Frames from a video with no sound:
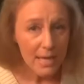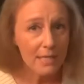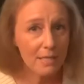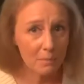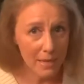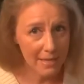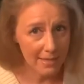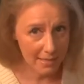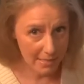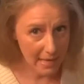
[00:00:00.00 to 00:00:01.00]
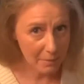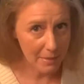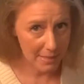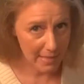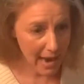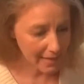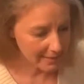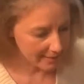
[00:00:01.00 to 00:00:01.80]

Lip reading: to make the same exact